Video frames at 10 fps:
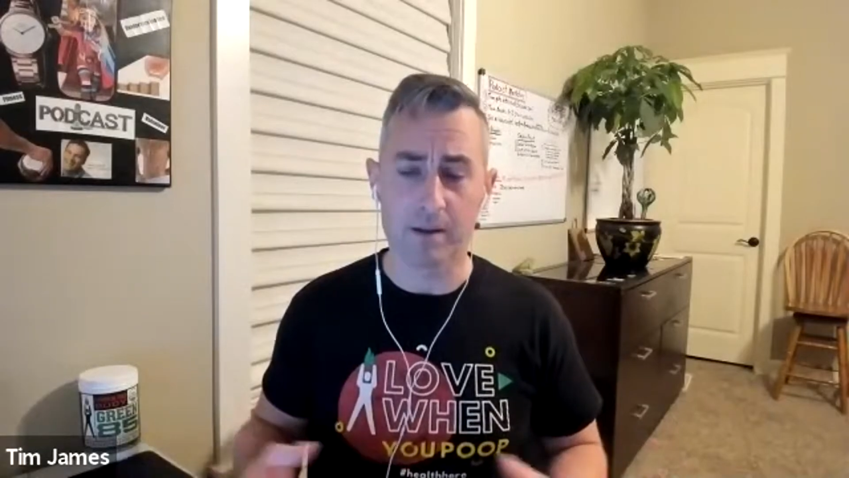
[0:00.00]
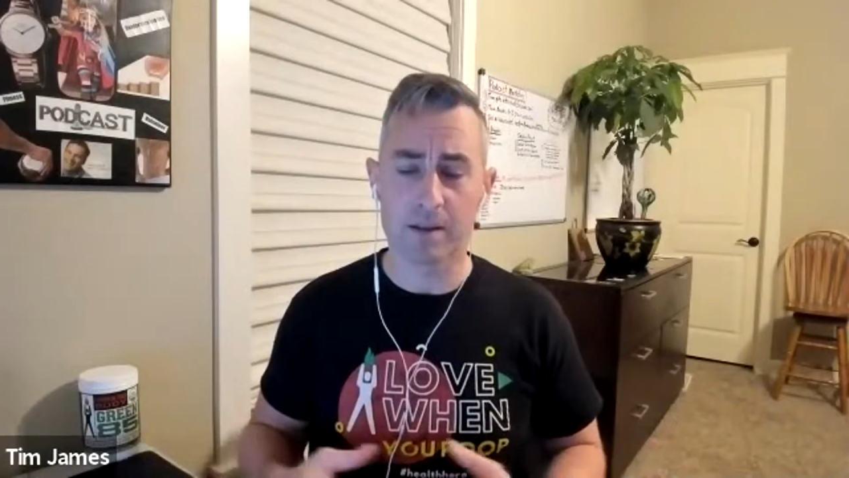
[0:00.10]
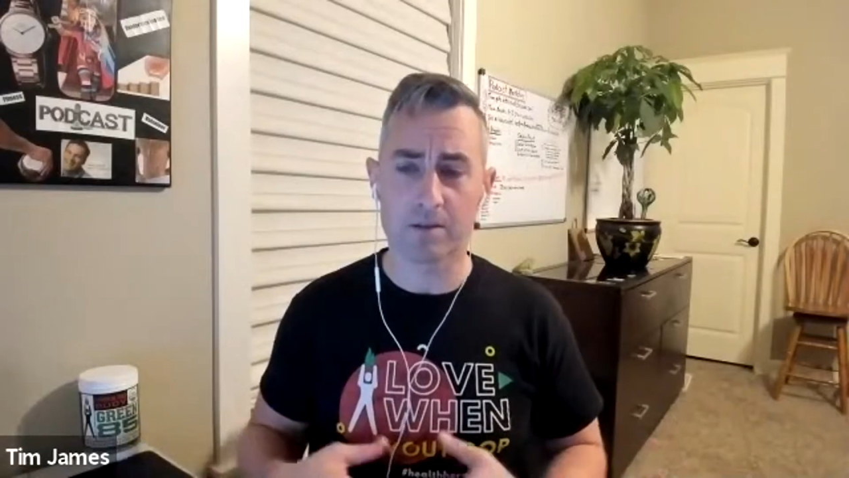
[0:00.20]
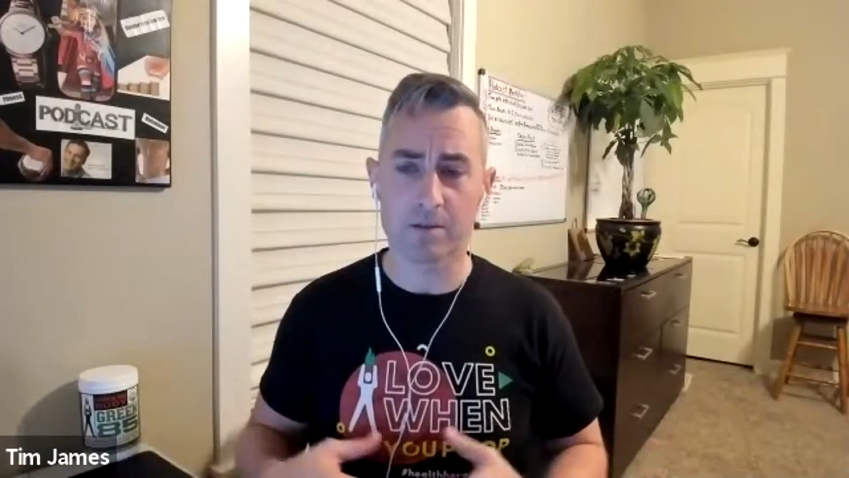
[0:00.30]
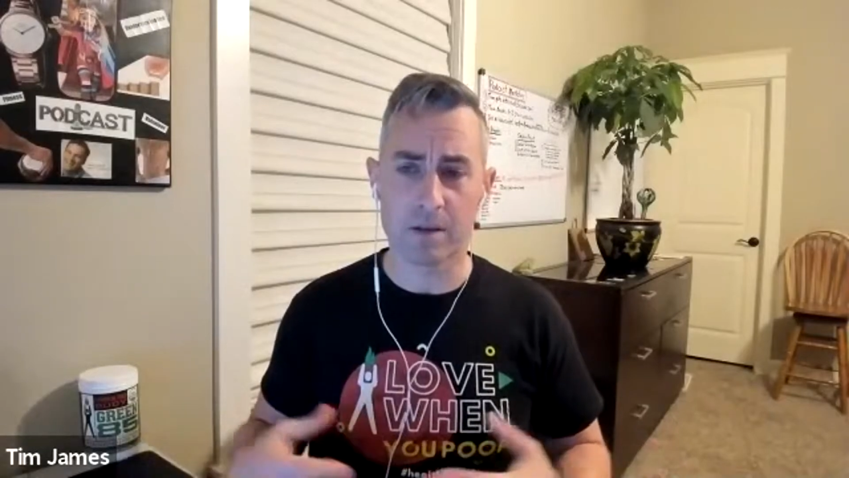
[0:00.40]

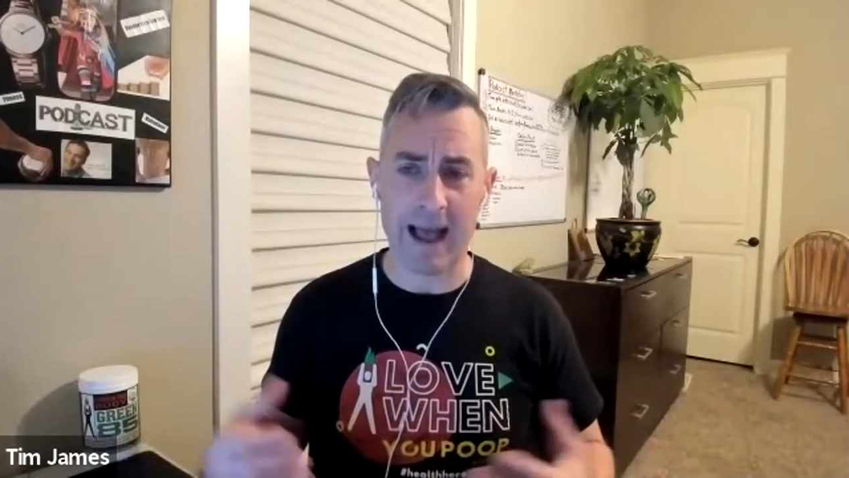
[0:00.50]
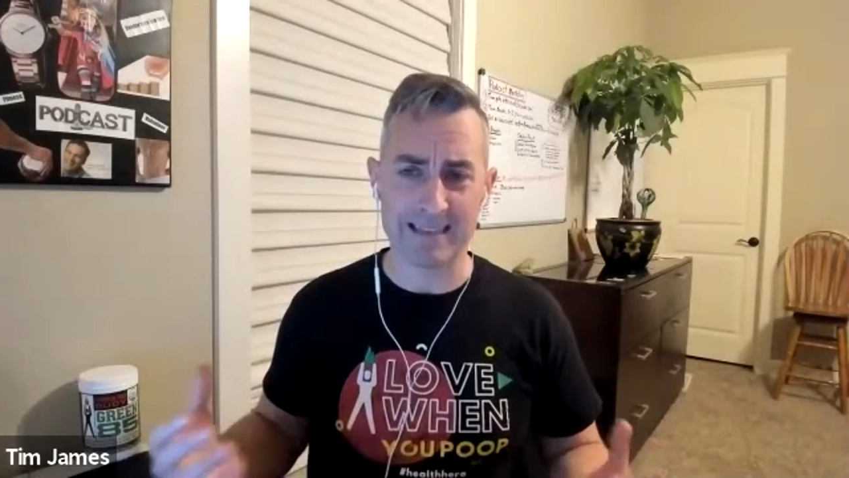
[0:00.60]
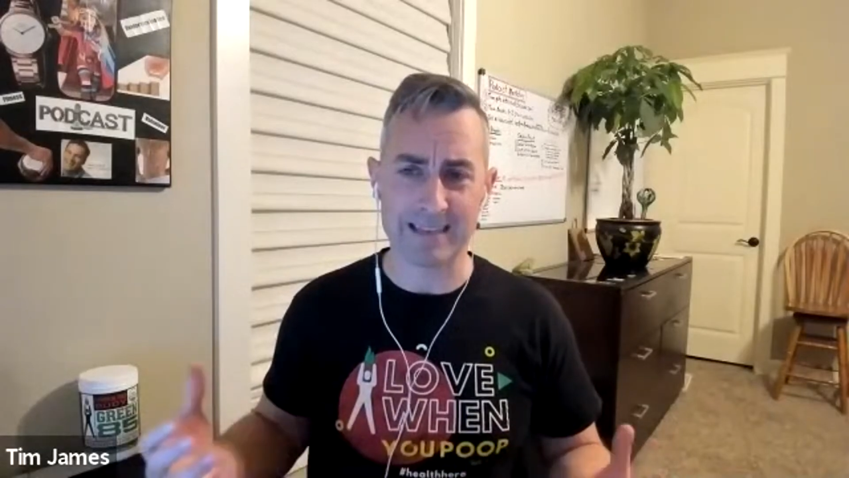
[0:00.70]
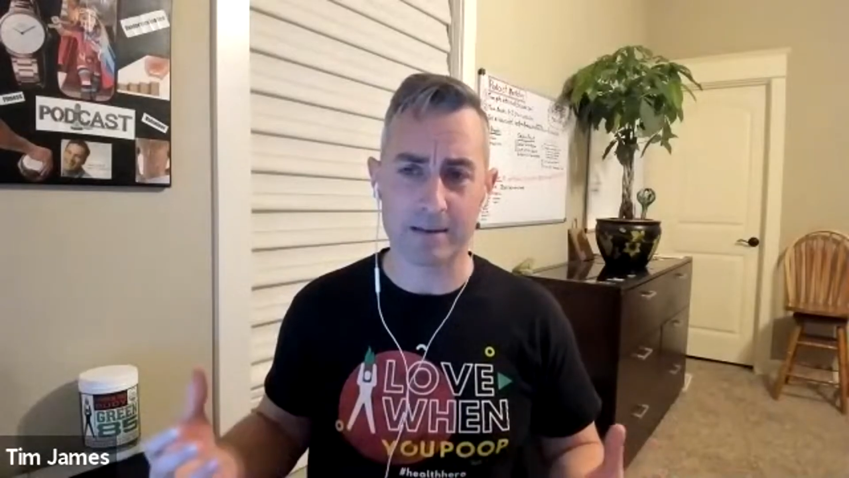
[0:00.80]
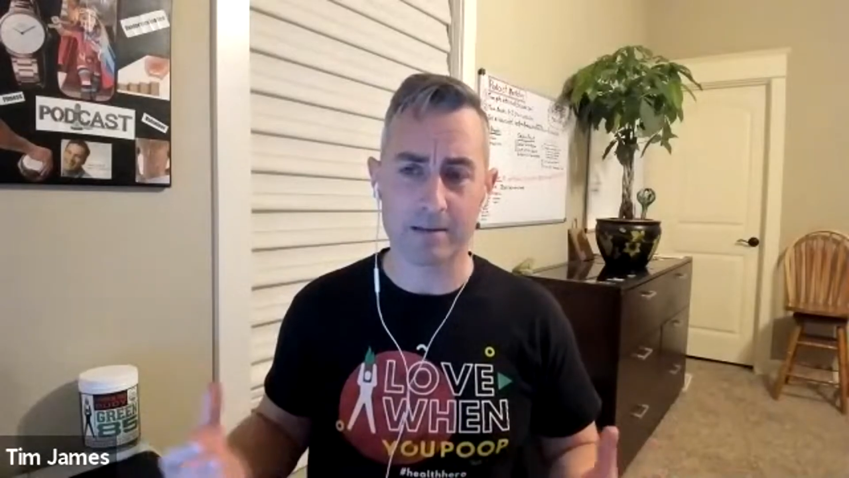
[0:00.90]
These are
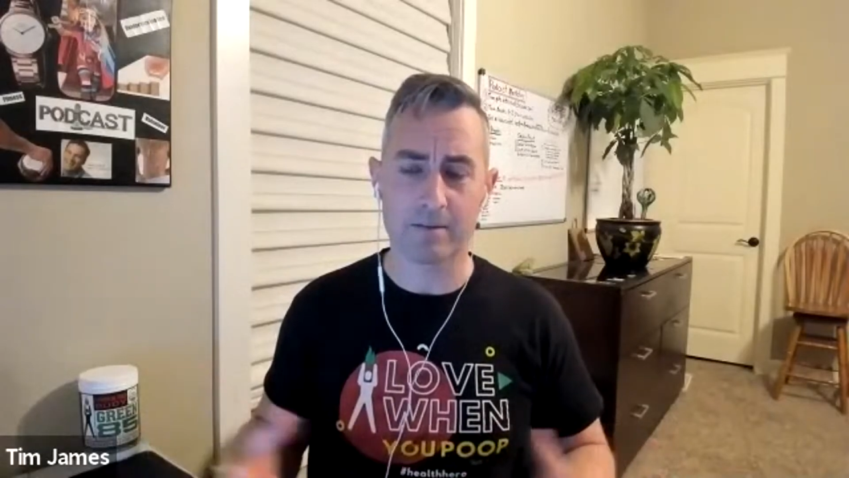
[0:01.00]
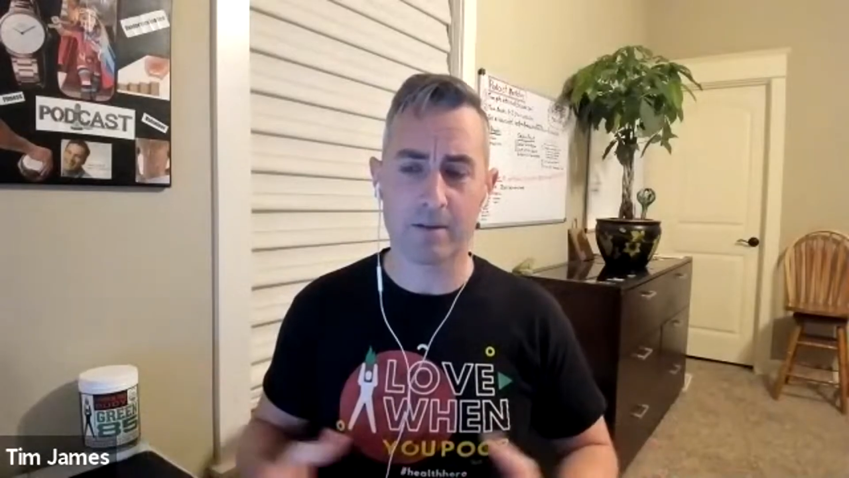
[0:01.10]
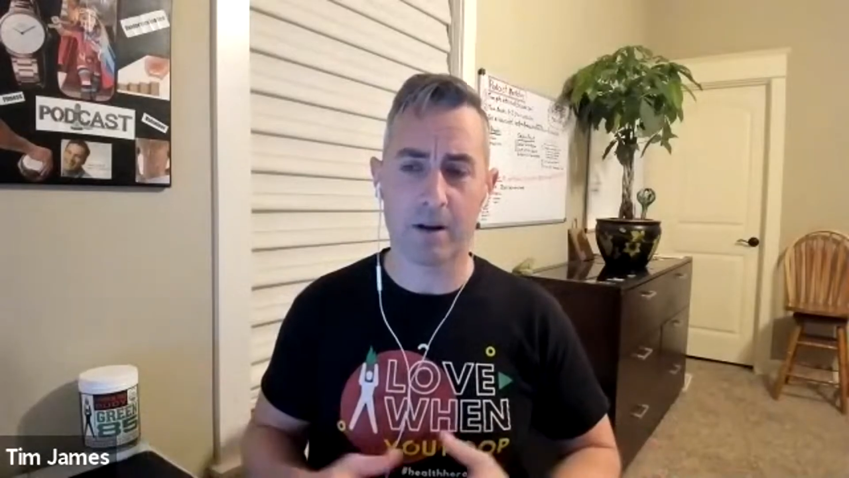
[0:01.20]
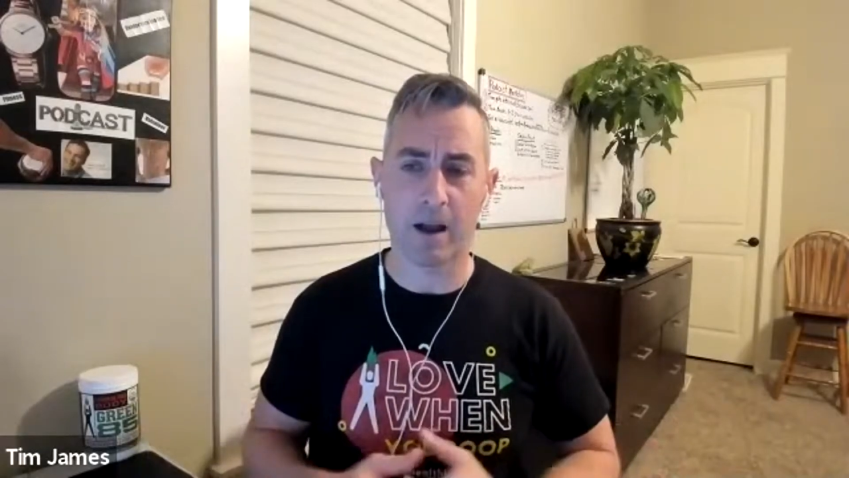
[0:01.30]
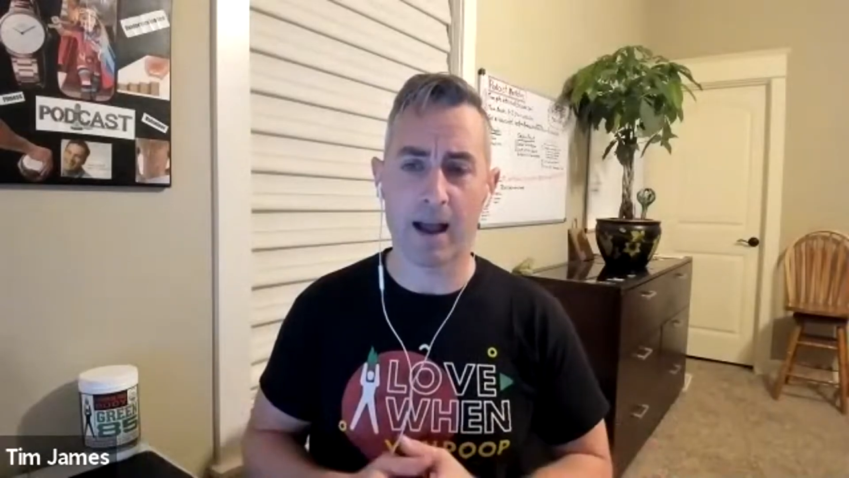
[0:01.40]
acid,
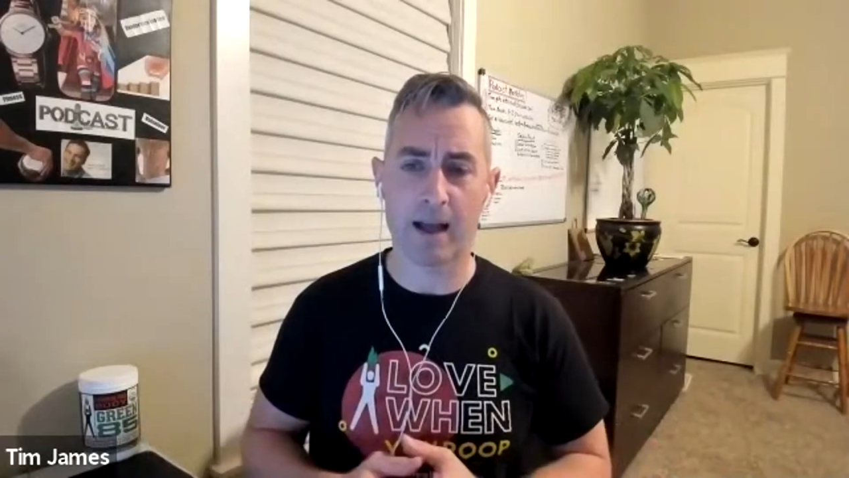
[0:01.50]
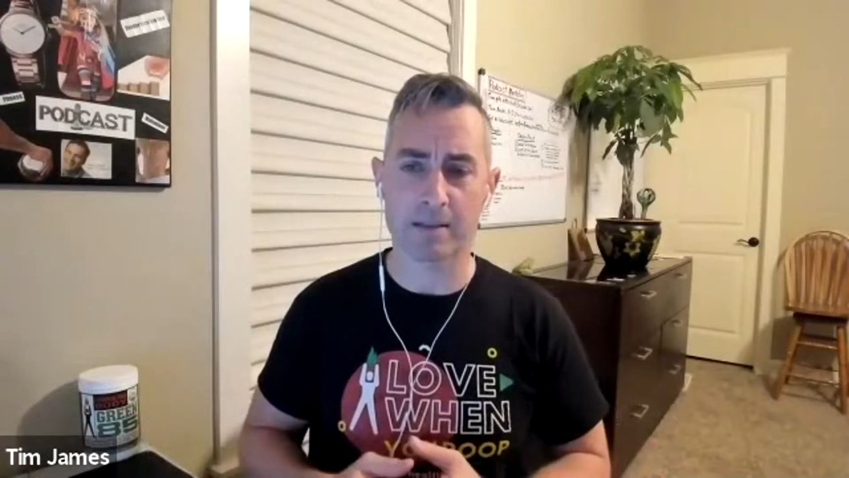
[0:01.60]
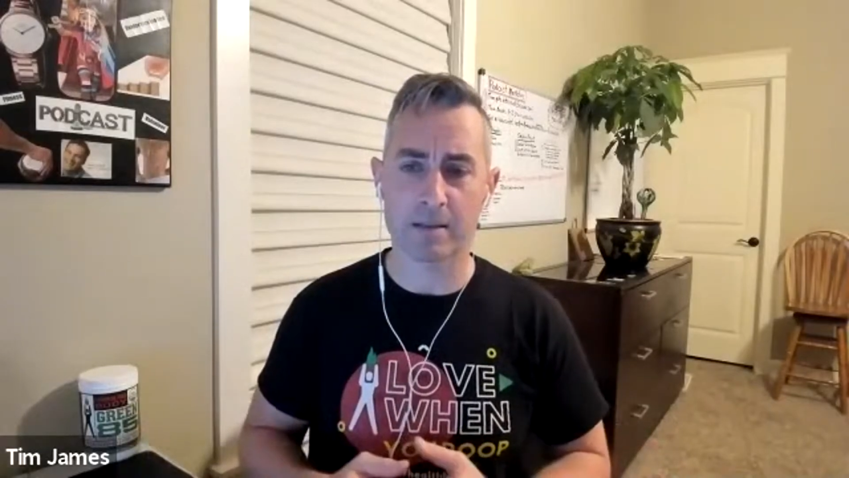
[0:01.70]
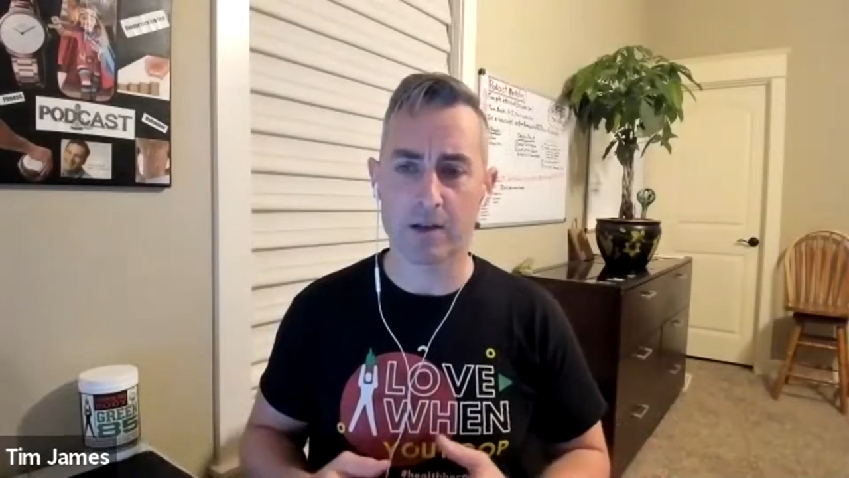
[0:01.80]
very high acid,